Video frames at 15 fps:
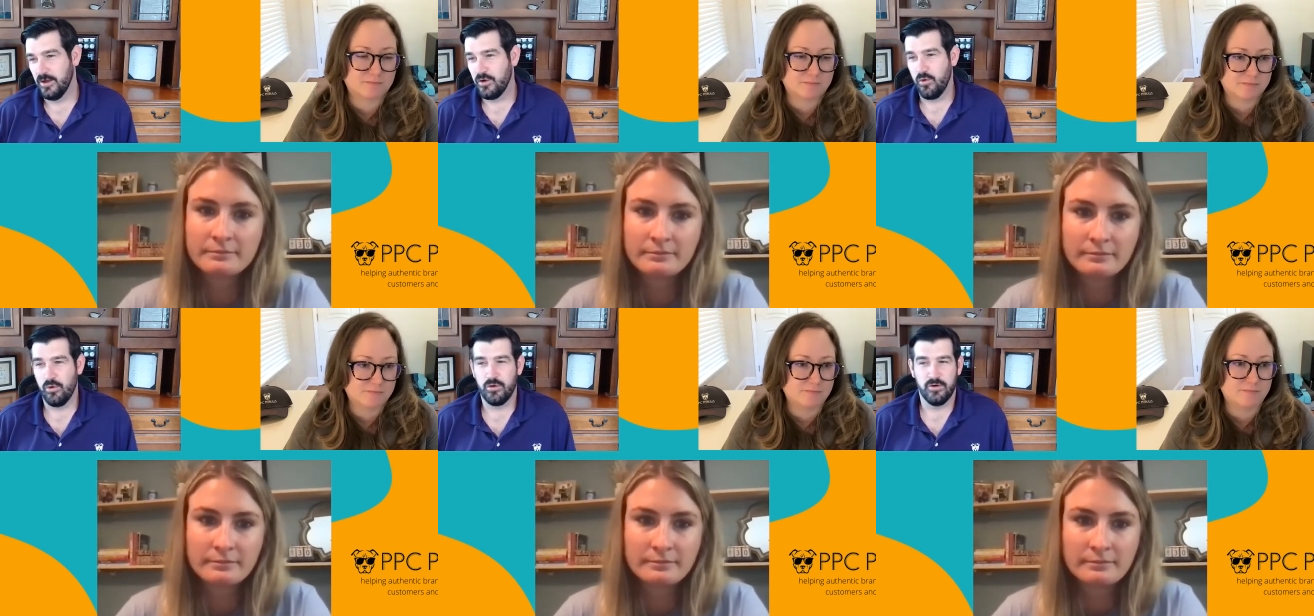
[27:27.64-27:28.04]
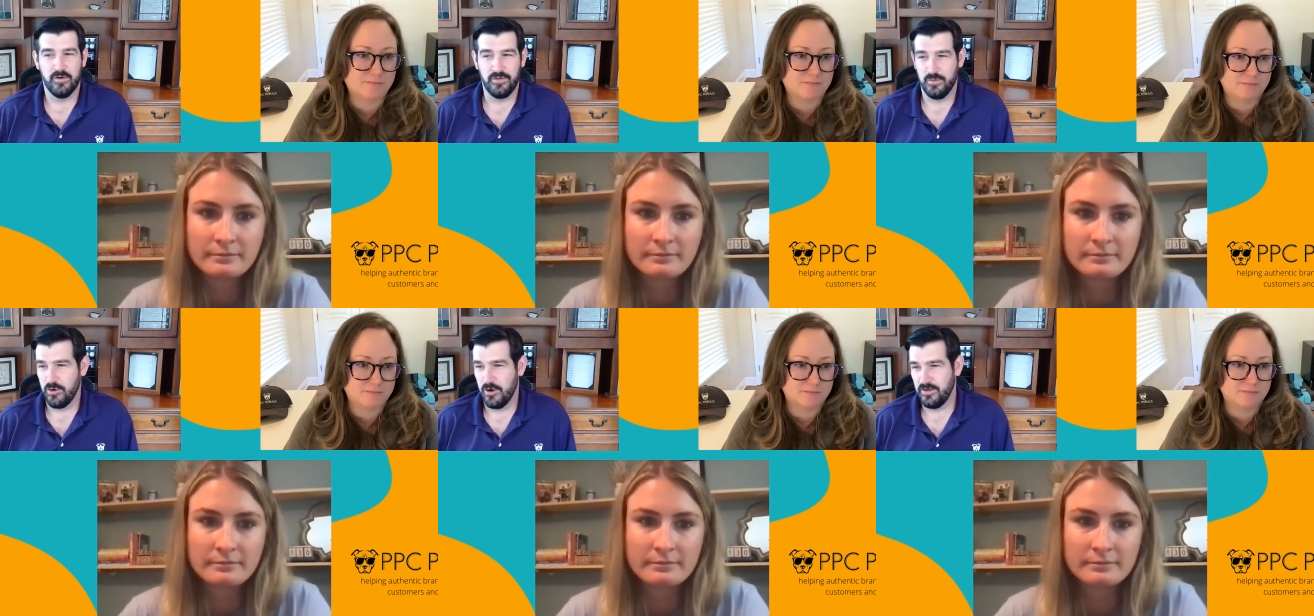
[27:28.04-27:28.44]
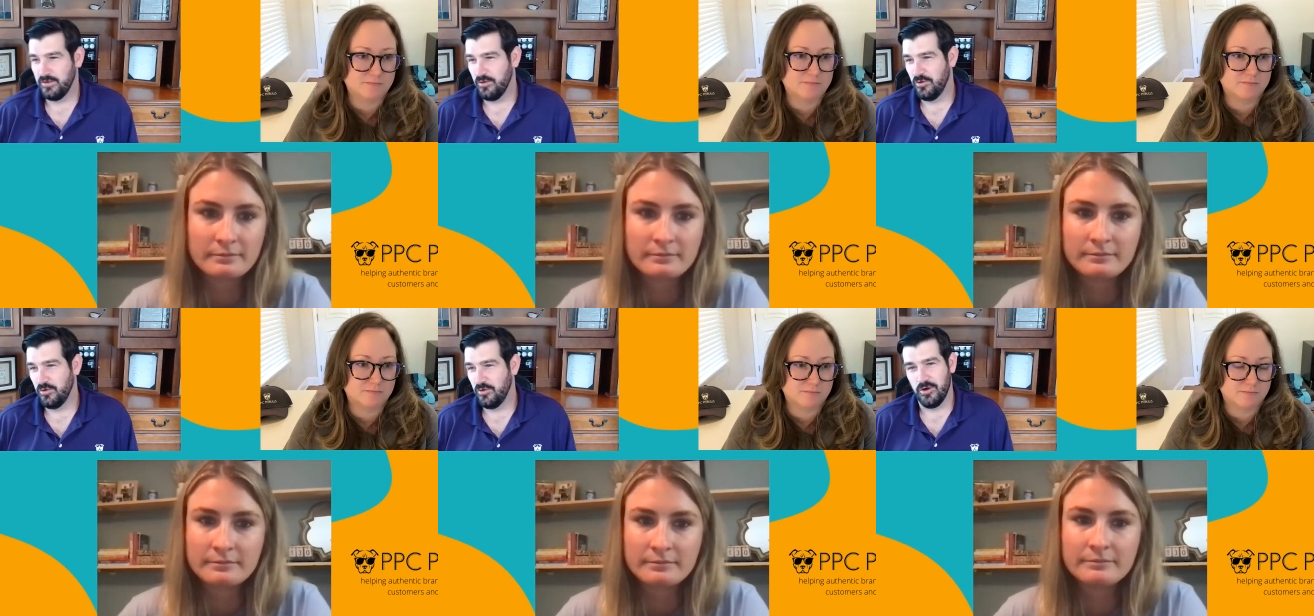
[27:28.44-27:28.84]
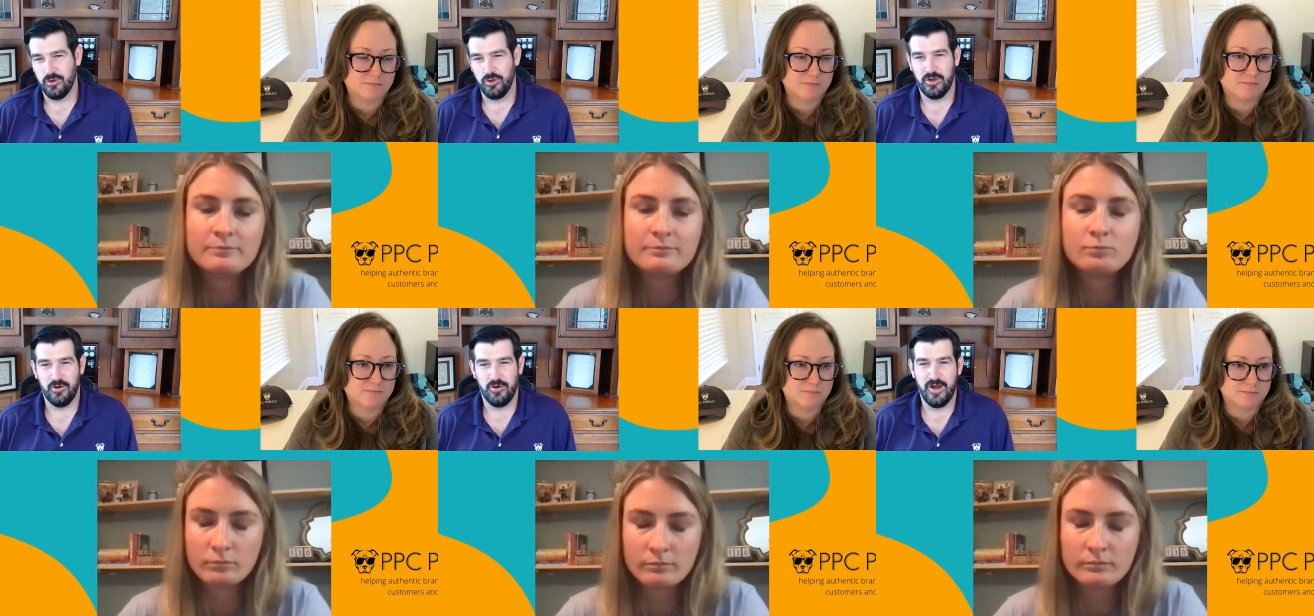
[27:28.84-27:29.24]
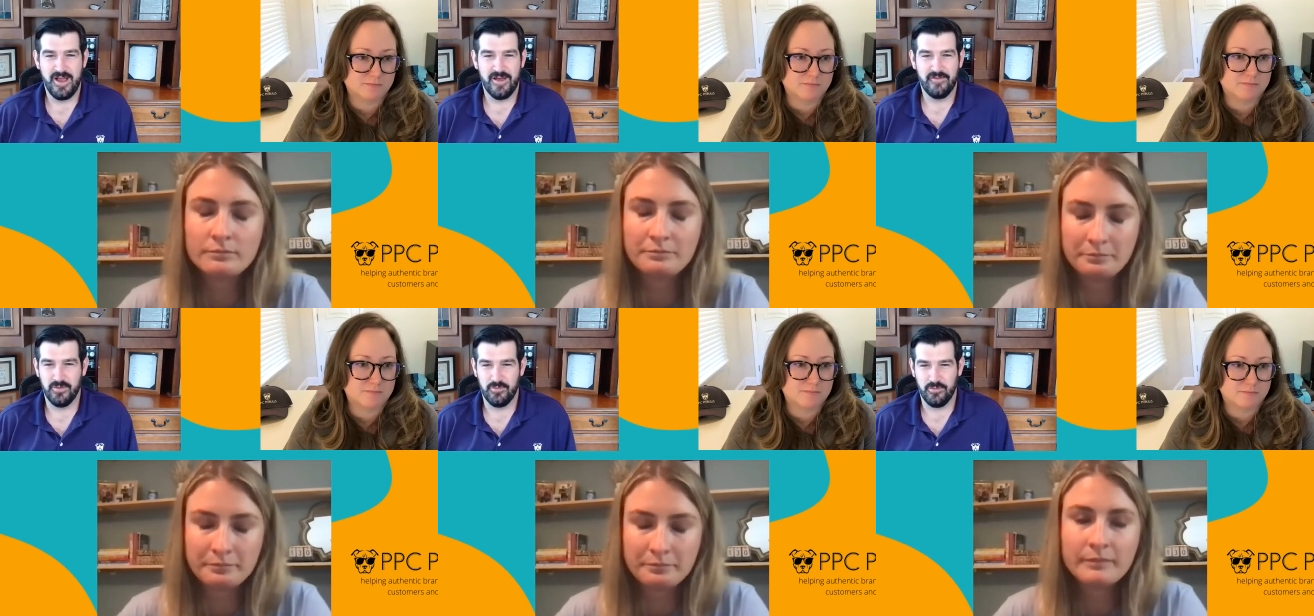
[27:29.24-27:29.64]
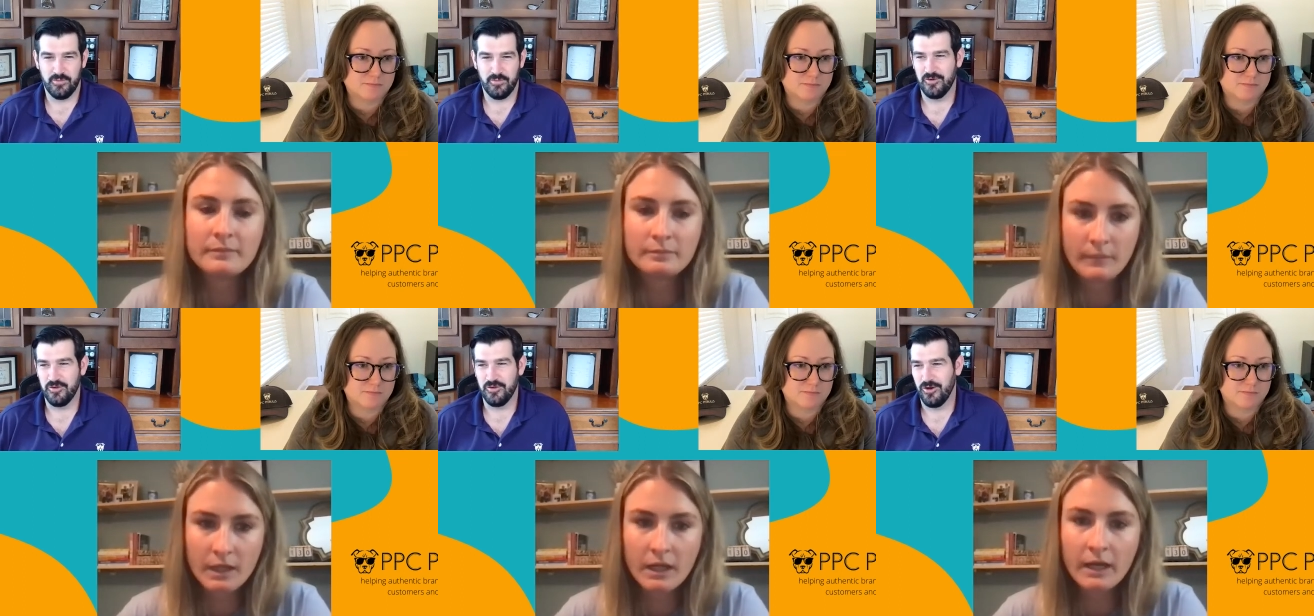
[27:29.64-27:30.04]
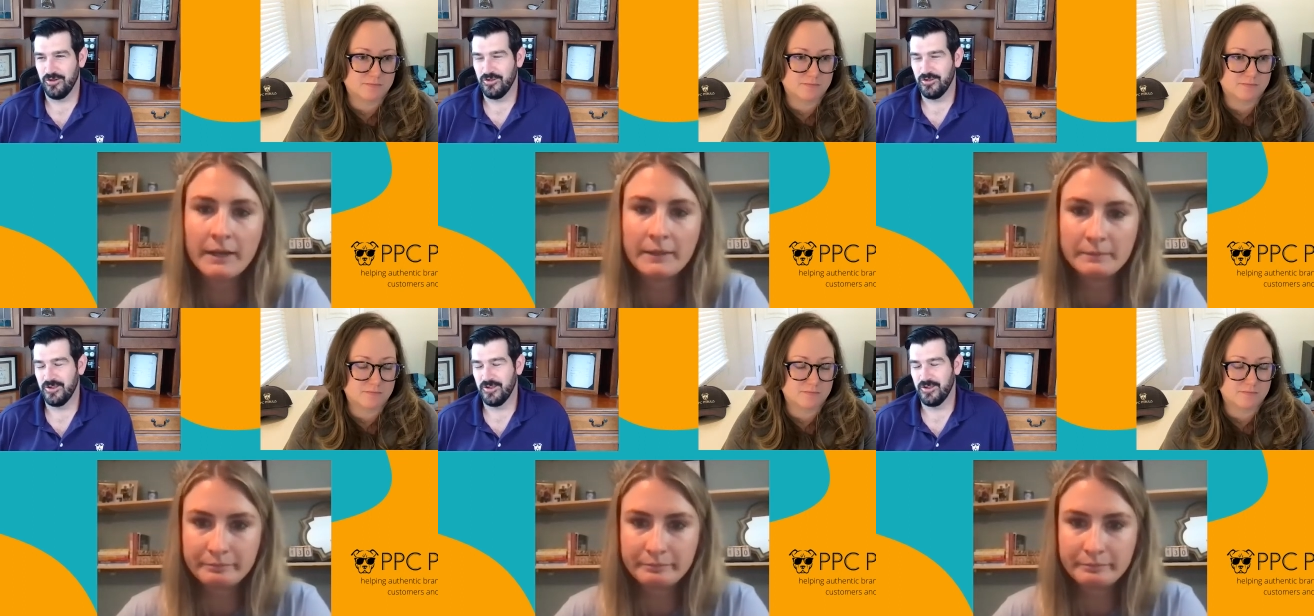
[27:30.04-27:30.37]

Speaker 1: a quarter of the price you're charging or half the price you're charging.